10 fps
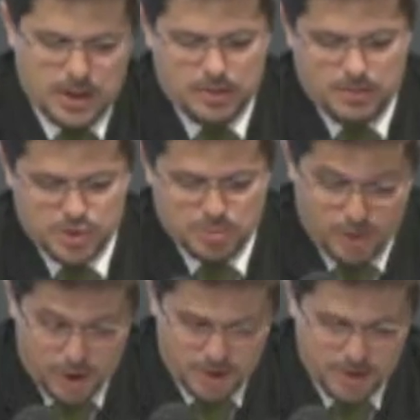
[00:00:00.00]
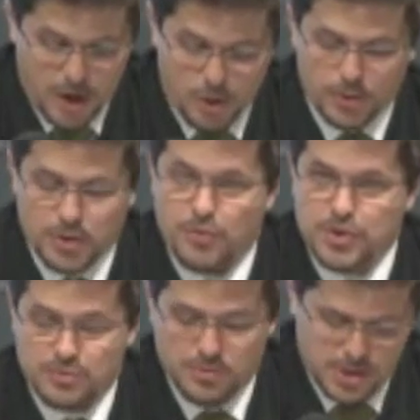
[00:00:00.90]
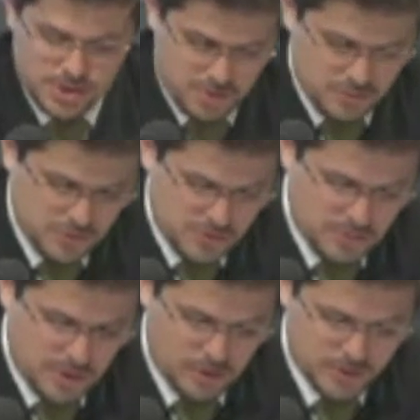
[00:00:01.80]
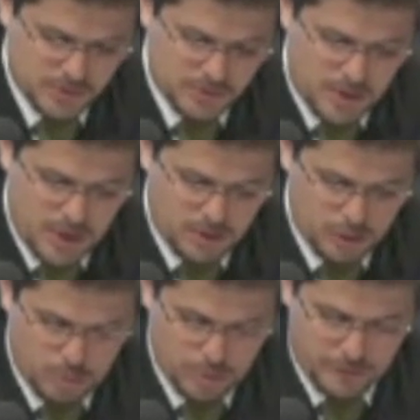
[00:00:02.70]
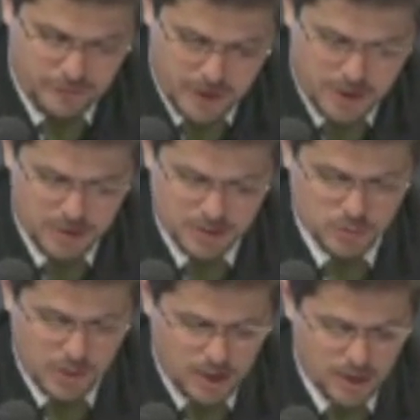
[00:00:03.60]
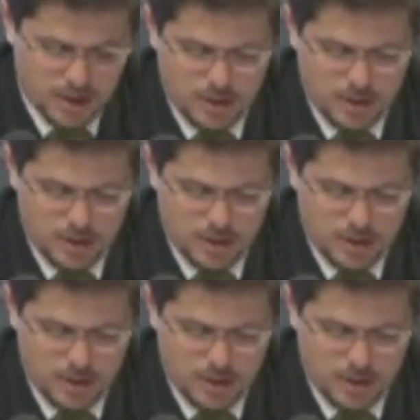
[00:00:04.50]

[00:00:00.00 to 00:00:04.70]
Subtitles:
and major partner, not only on regional issues, but also on global affairs as well.